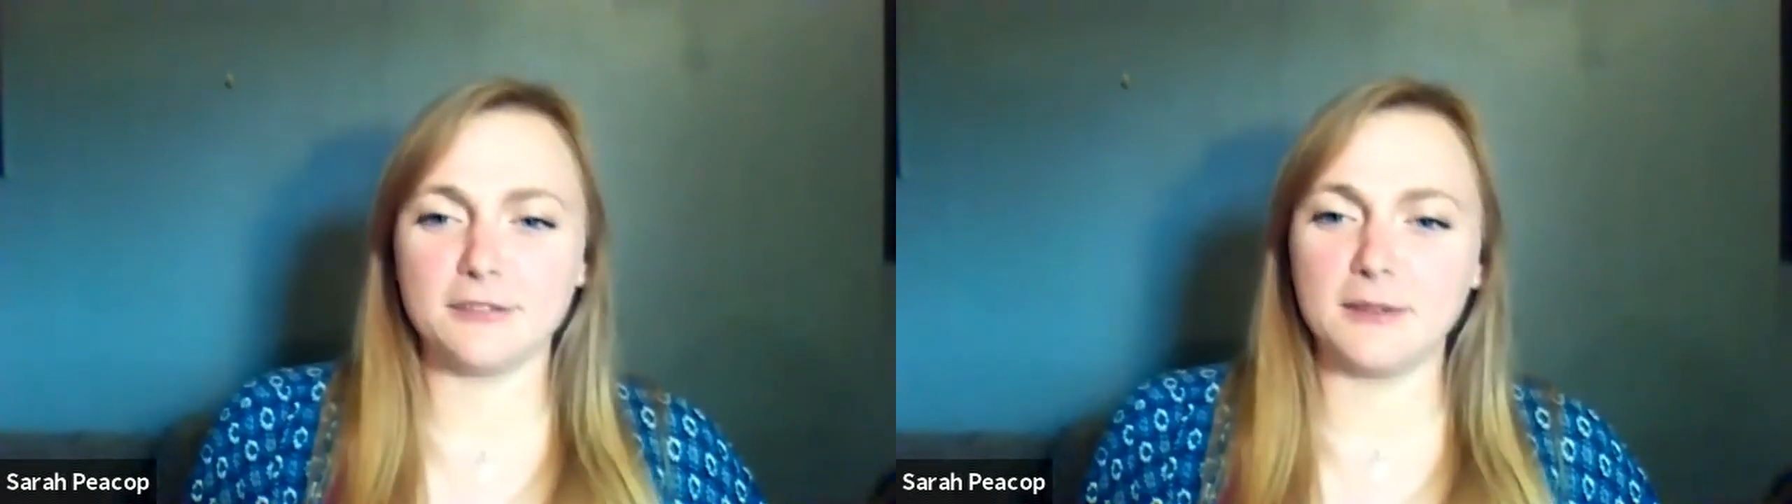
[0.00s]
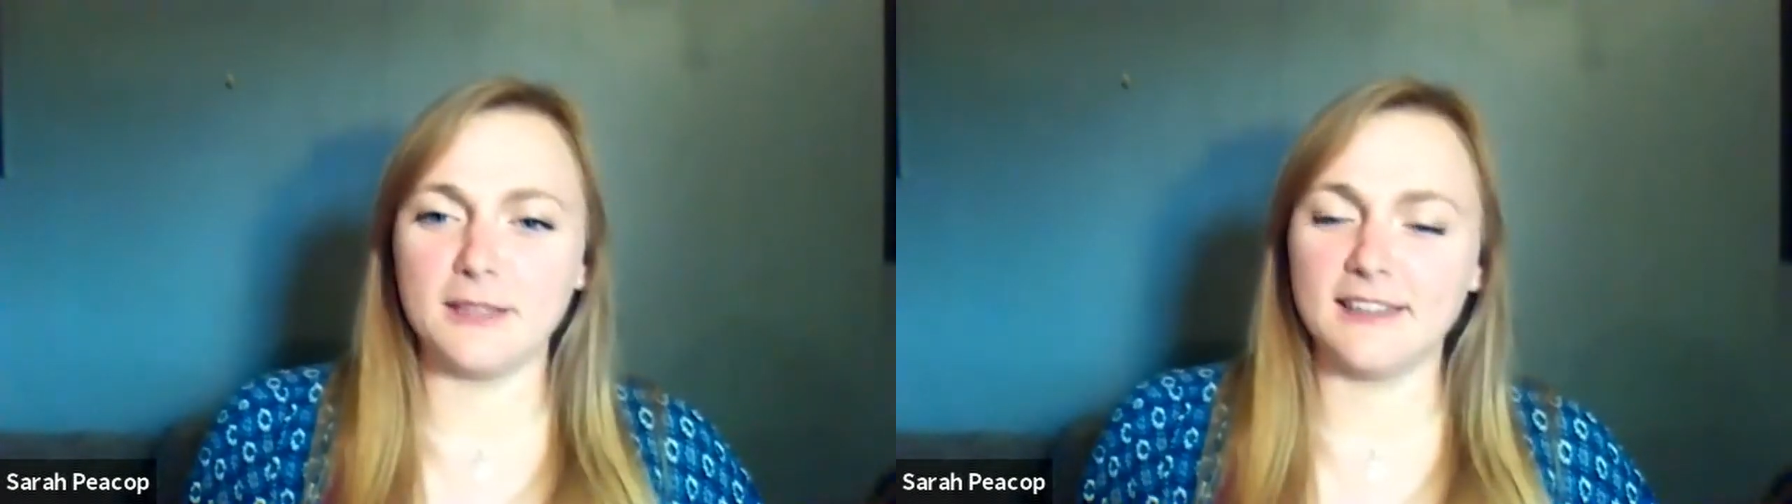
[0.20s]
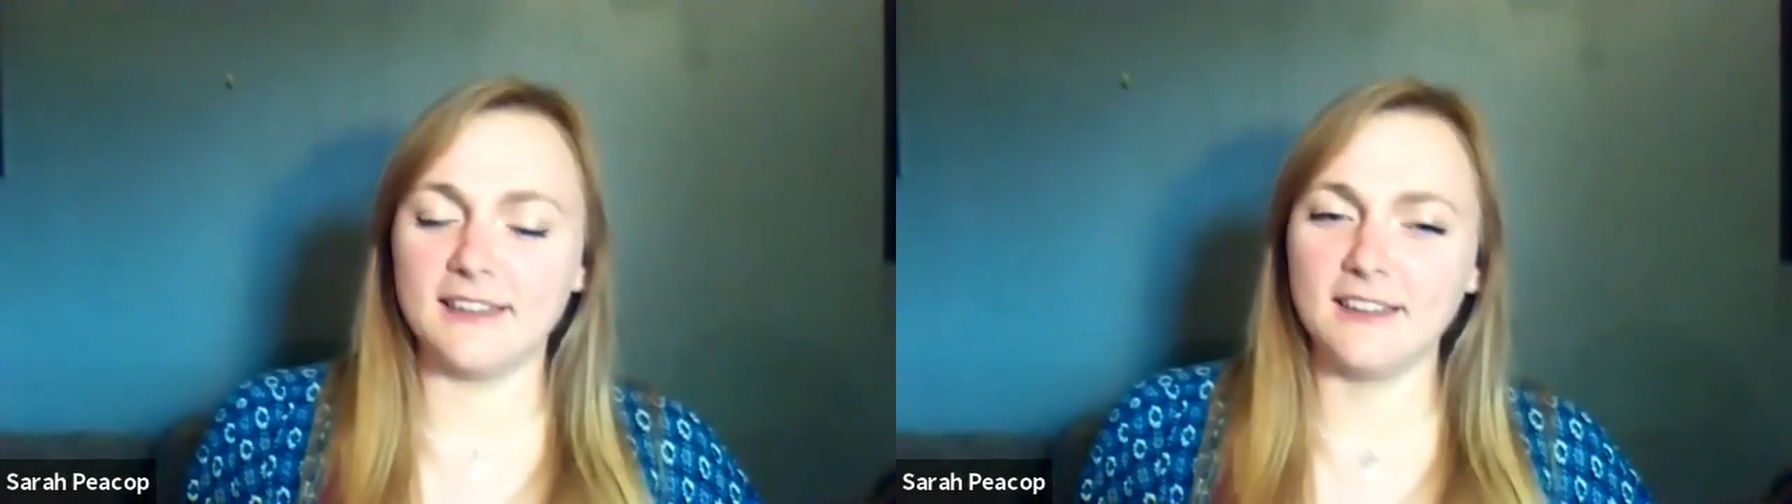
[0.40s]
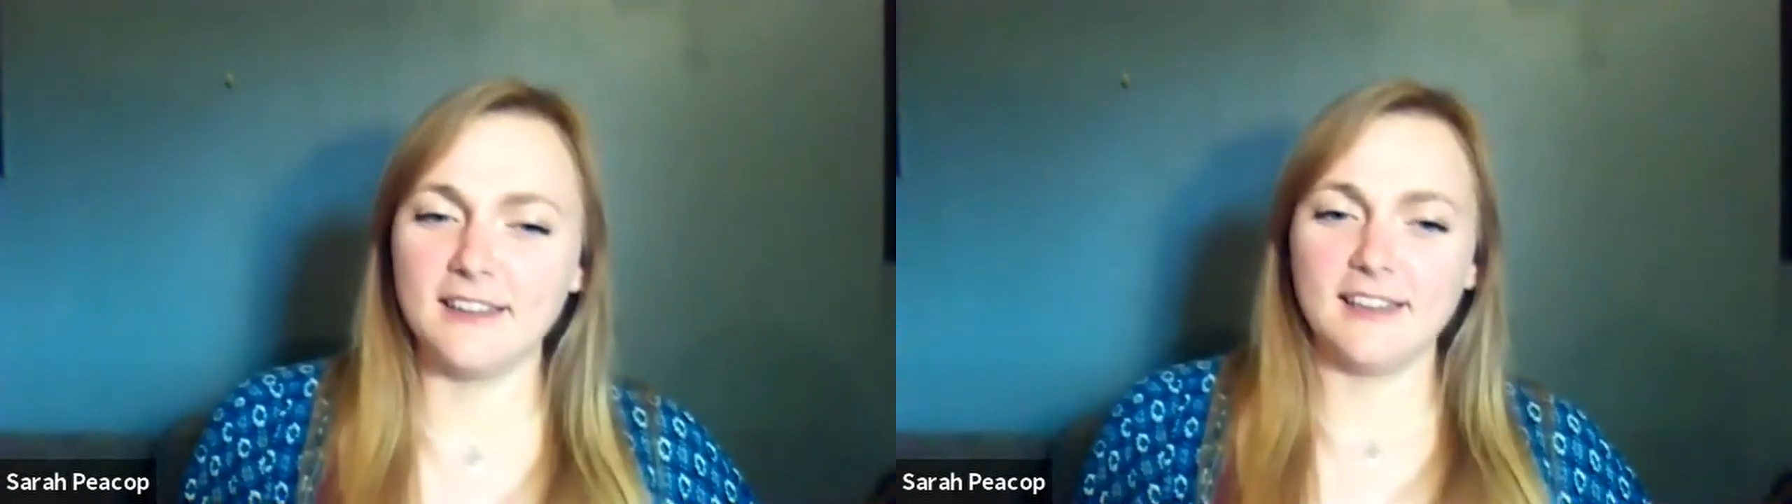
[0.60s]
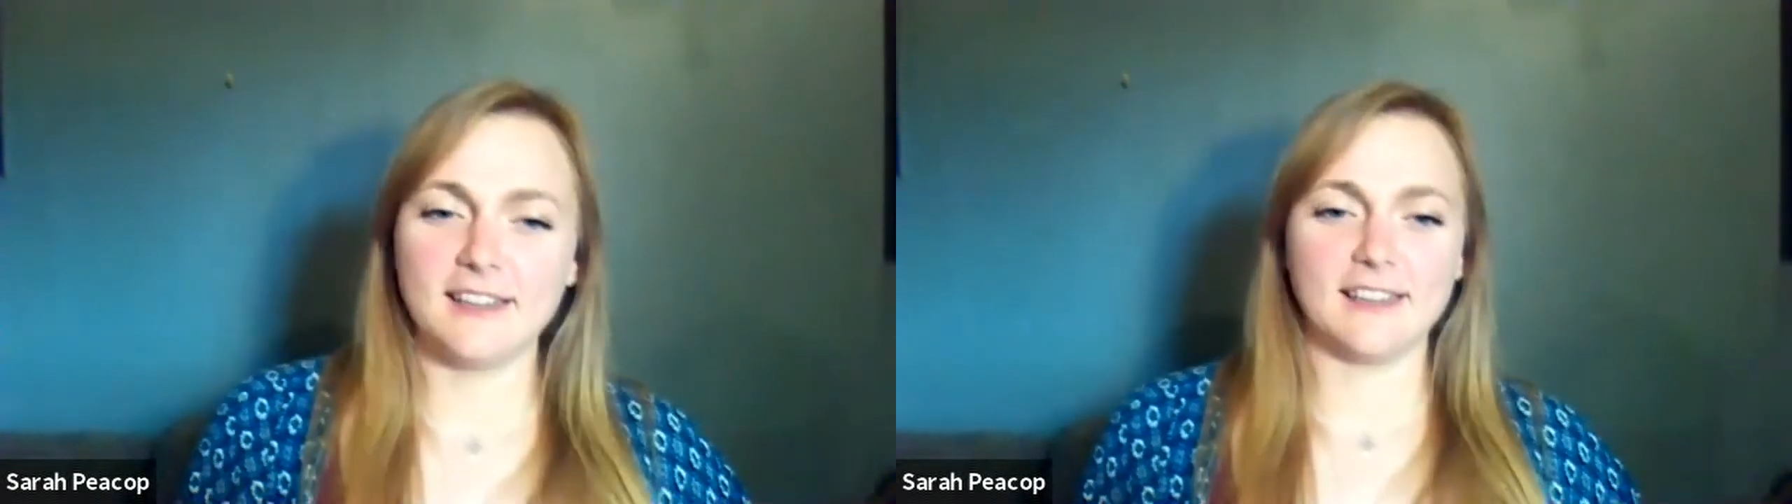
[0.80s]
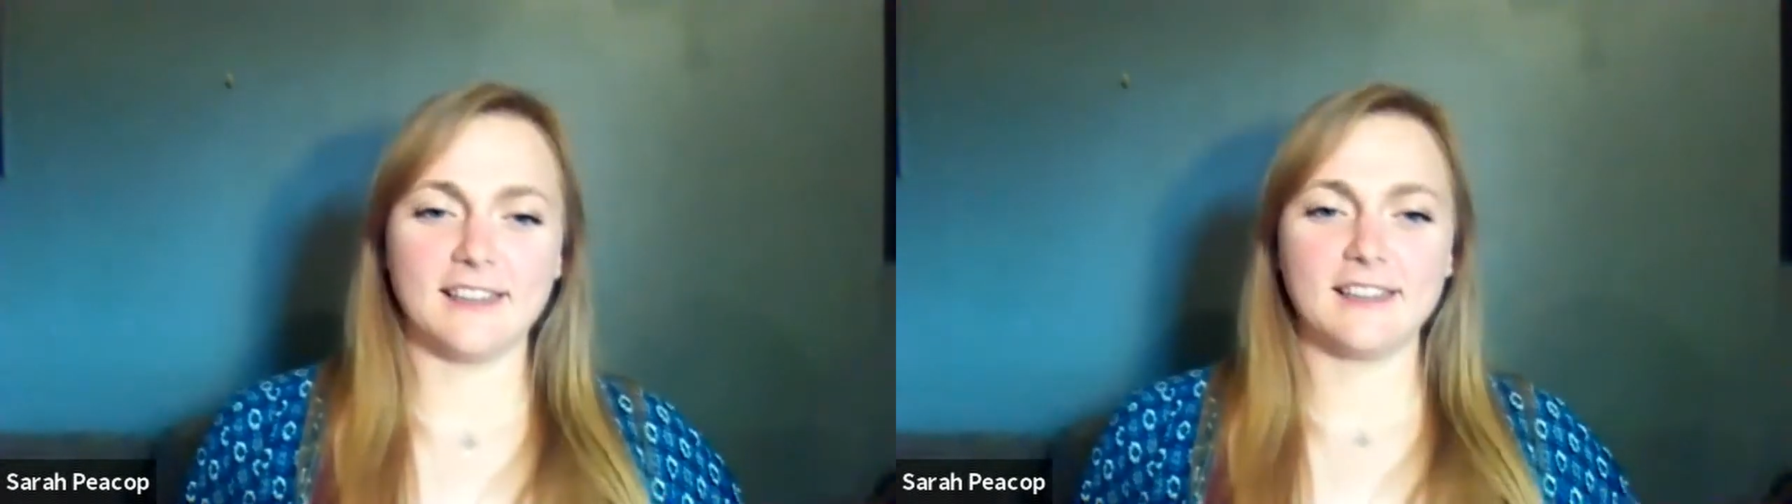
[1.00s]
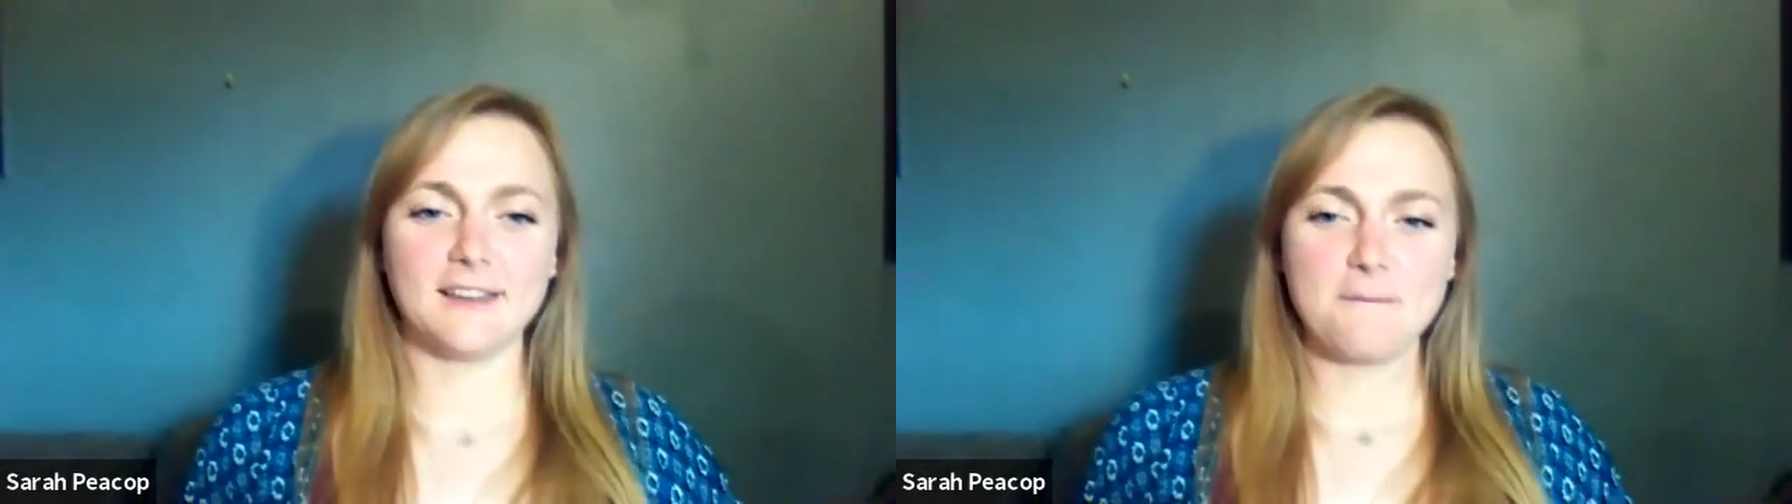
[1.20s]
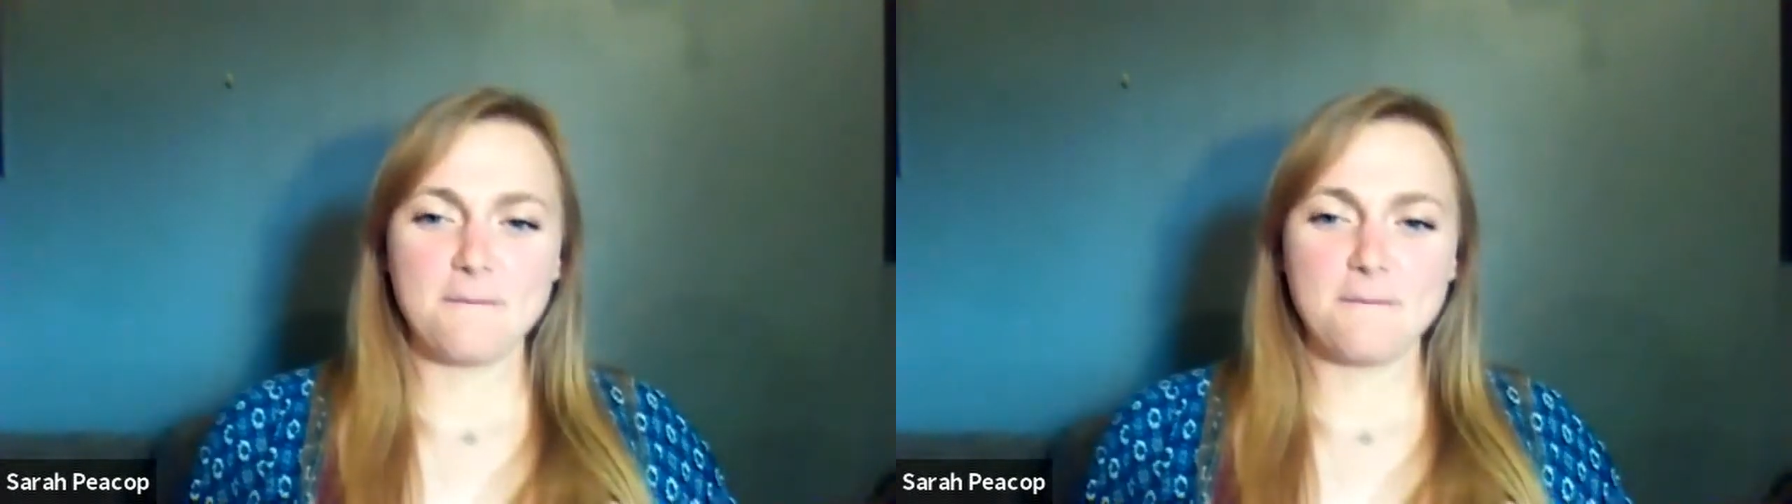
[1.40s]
where like